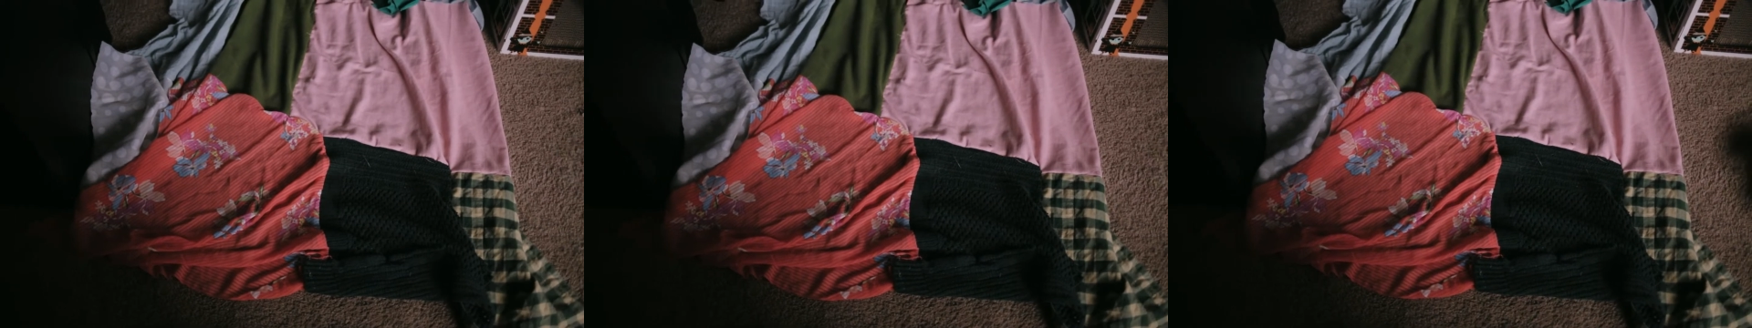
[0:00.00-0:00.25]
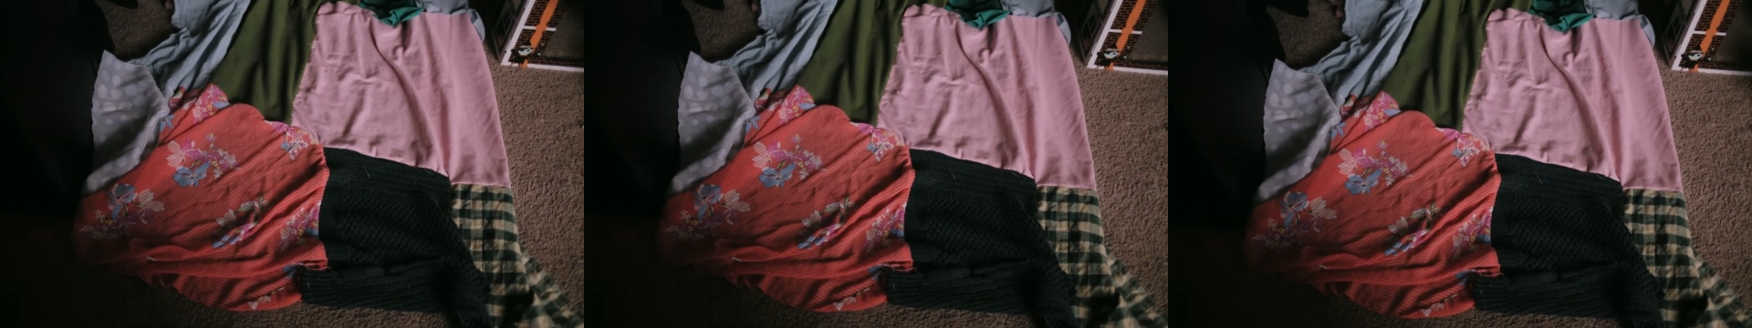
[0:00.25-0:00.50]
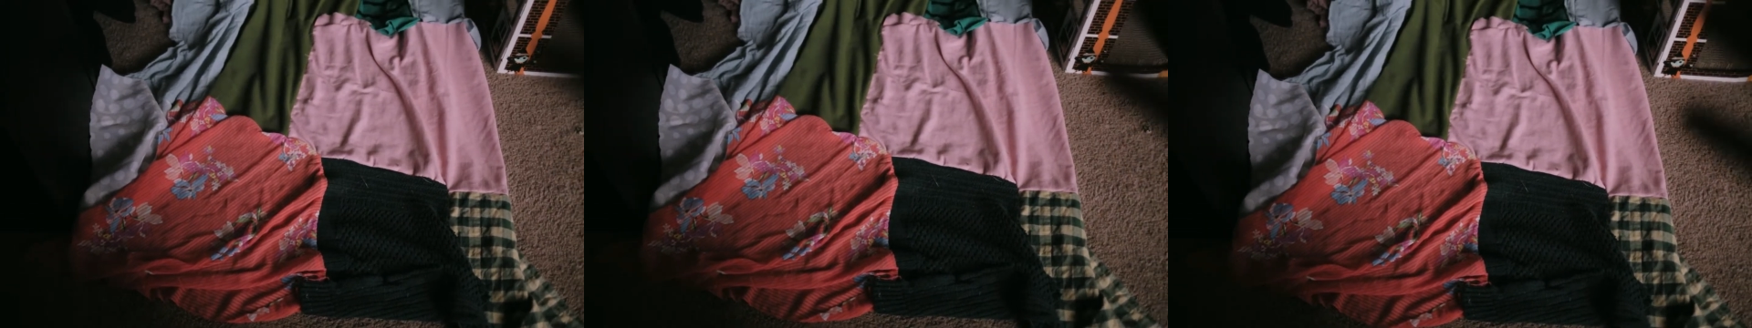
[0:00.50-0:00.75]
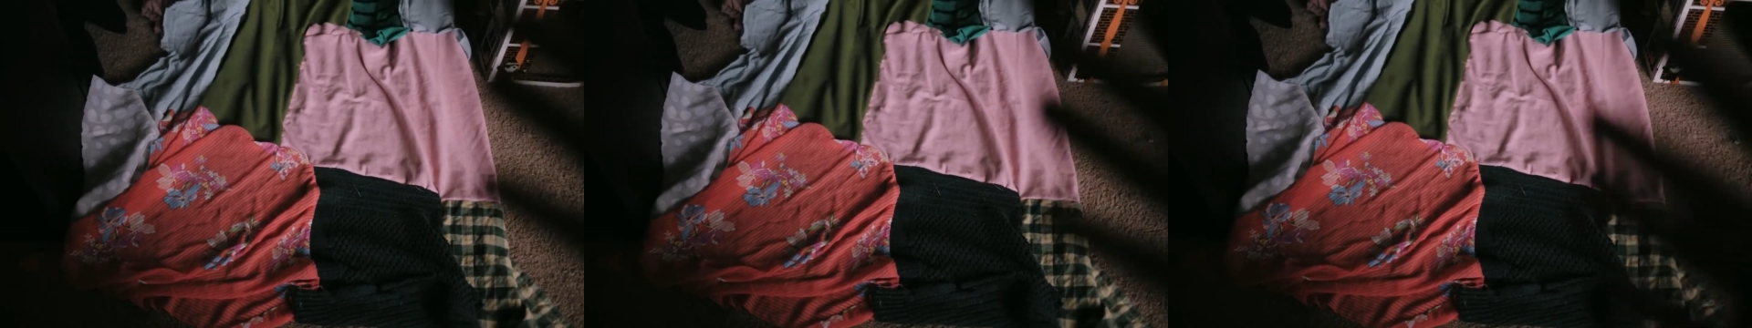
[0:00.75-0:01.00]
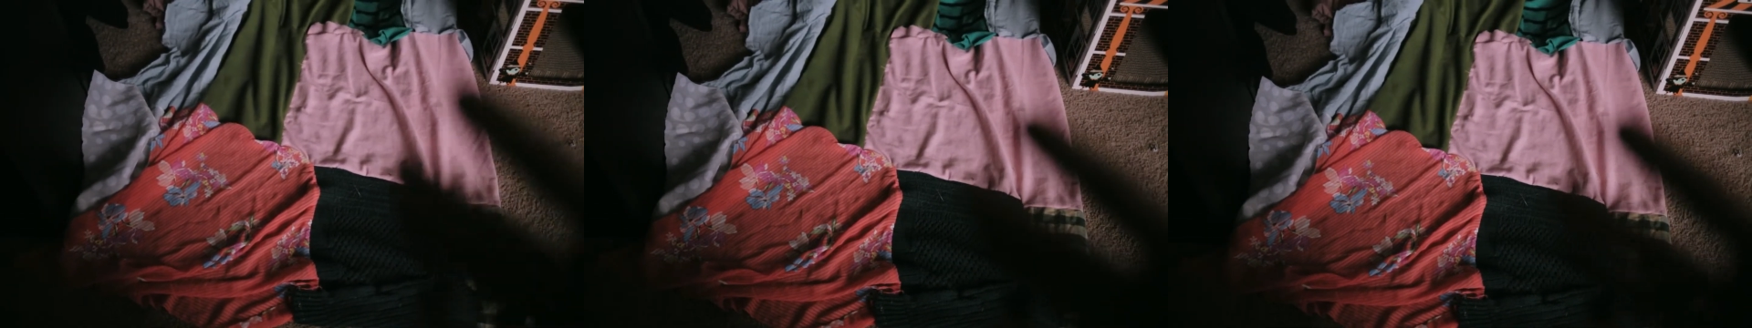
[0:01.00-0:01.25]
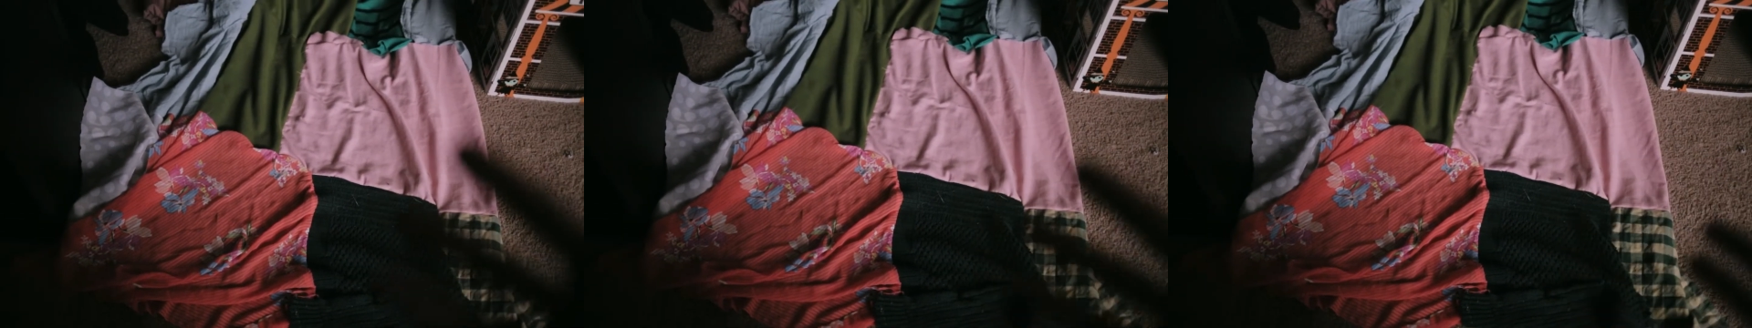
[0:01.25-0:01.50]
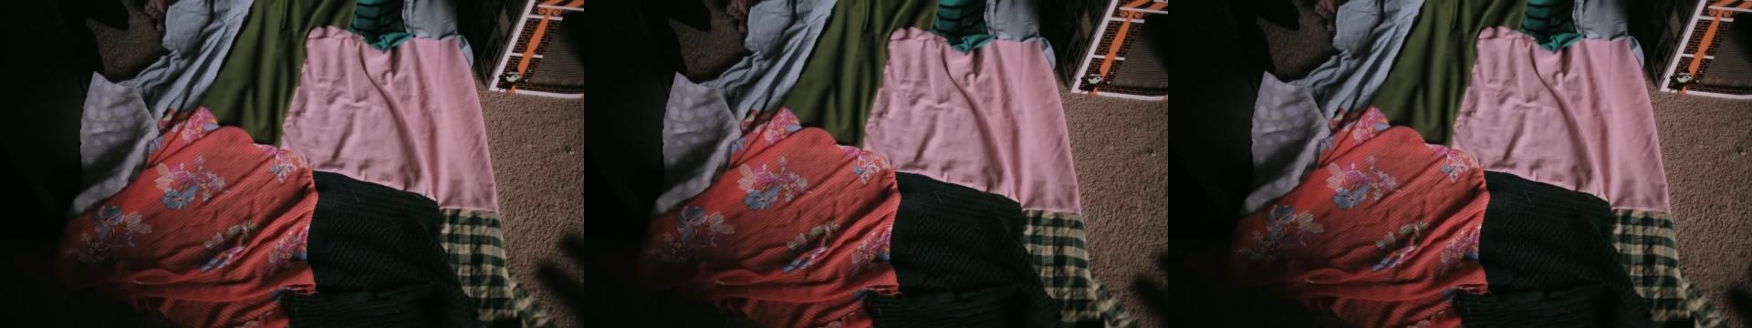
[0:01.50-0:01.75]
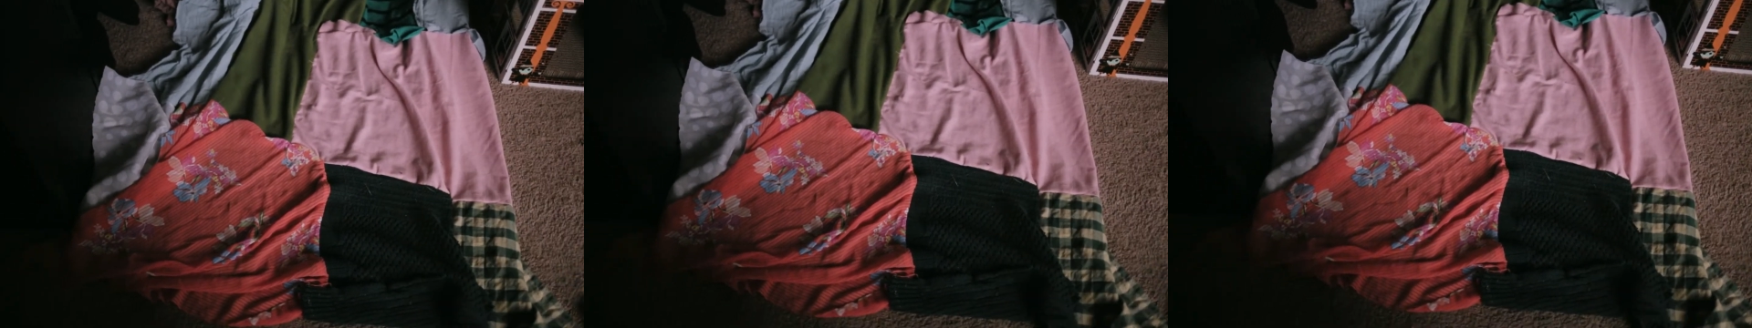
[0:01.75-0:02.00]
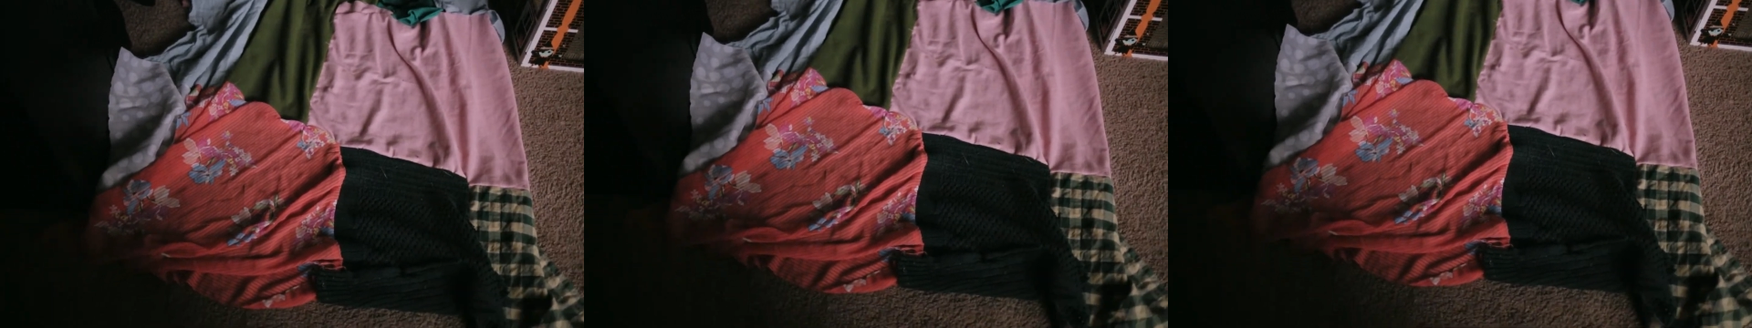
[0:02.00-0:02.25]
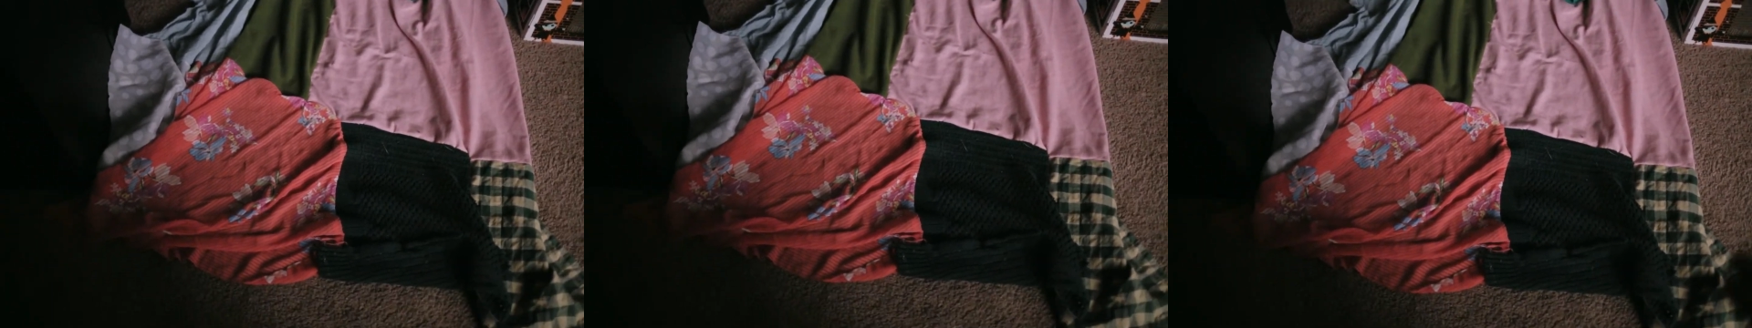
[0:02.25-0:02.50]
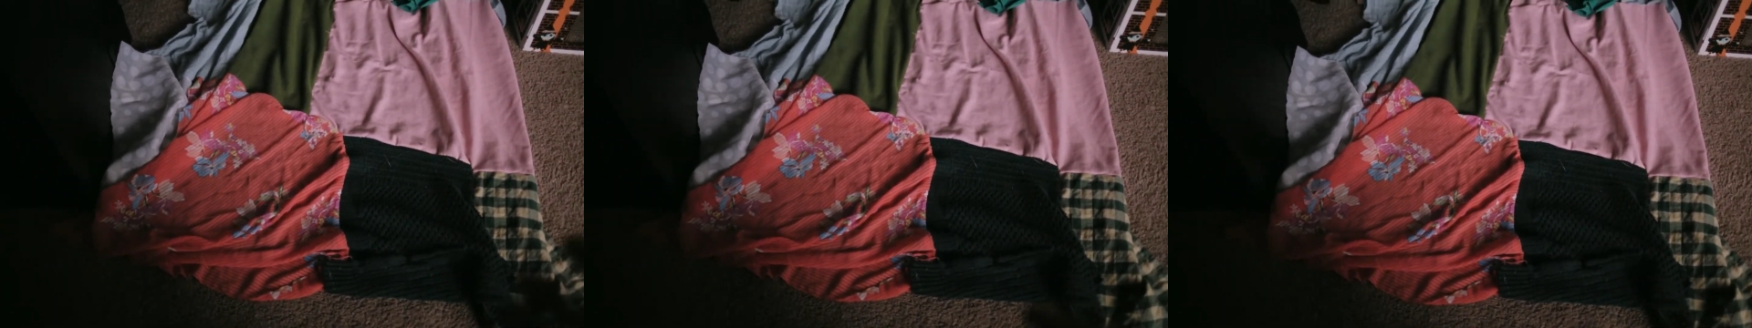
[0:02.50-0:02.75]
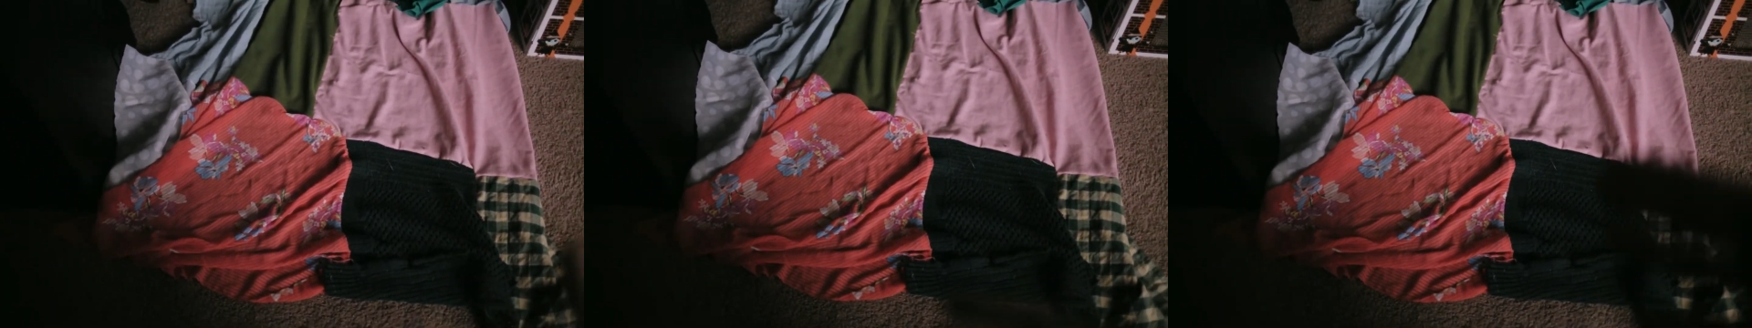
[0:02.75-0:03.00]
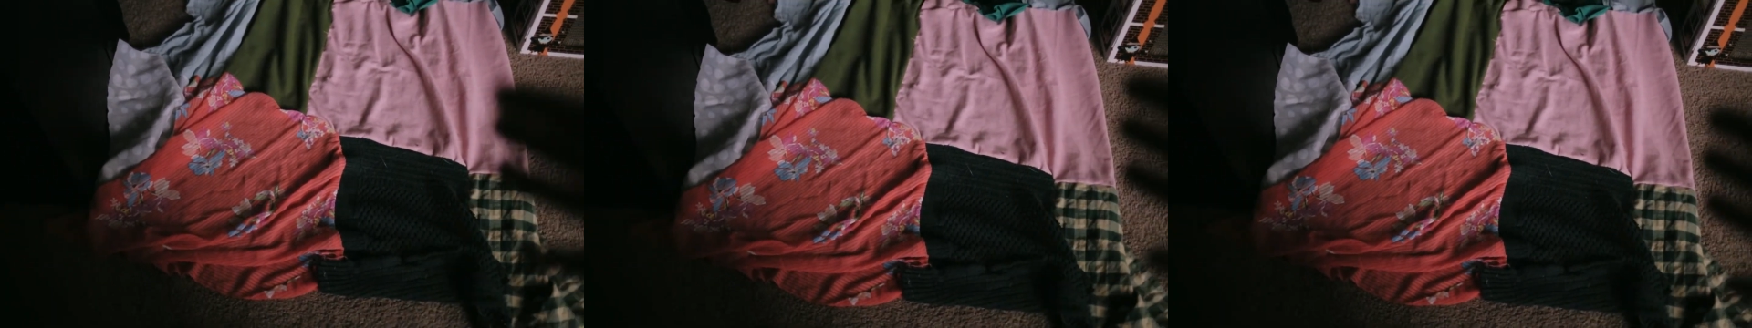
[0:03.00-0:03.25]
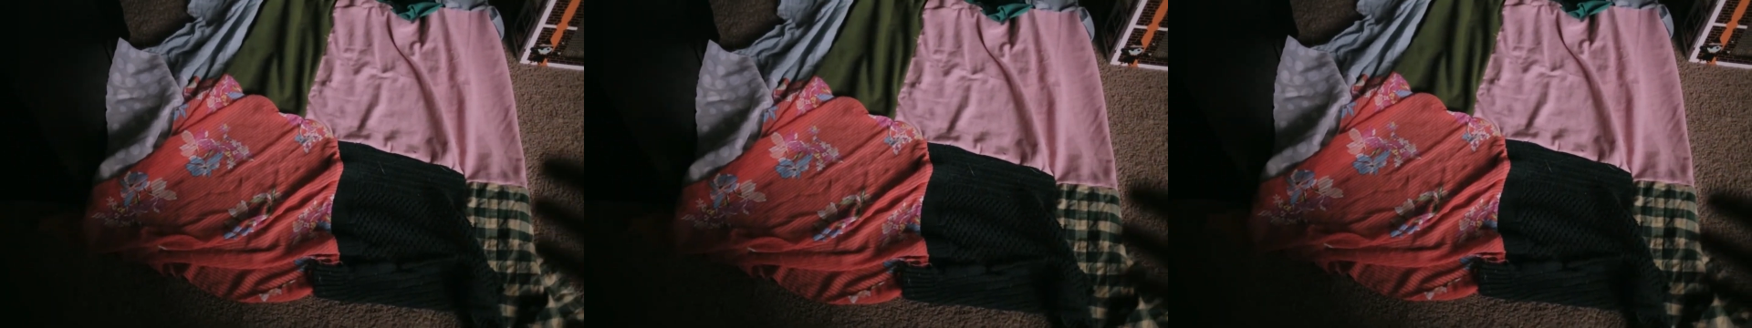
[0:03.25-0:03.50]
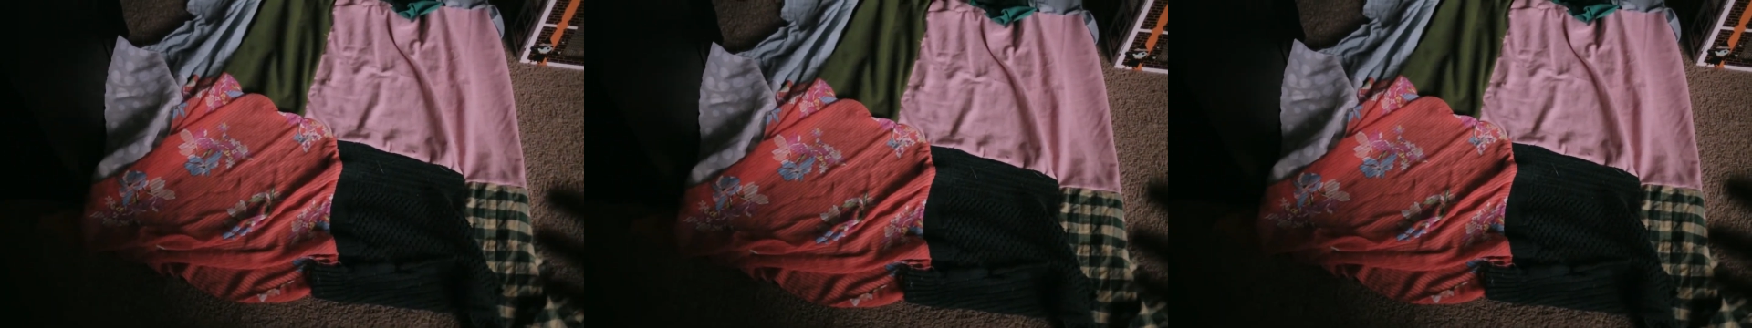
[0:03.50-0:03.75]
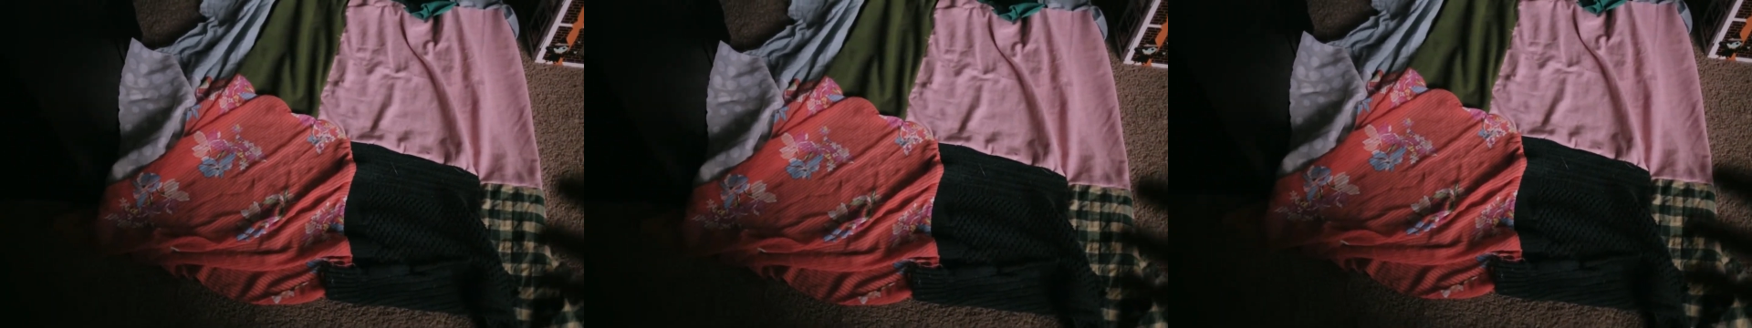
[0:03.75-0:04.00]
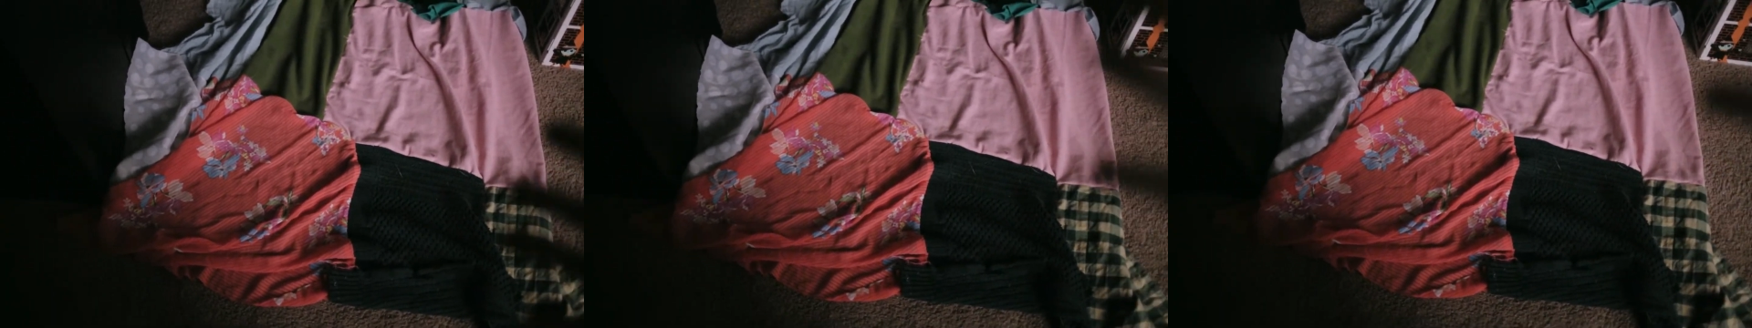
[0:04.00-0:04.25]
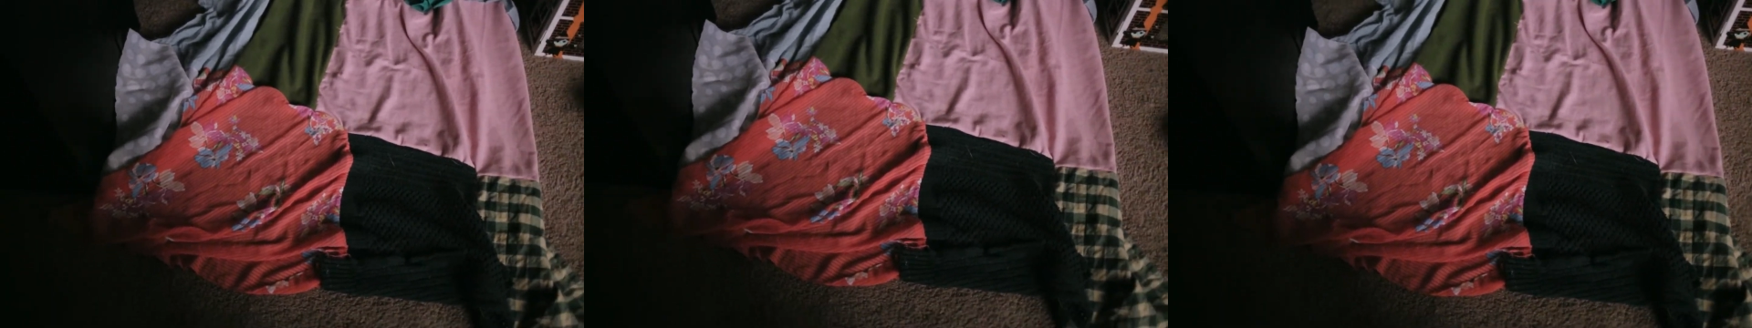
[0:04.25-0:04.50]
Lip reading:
[unreadable: no face in view]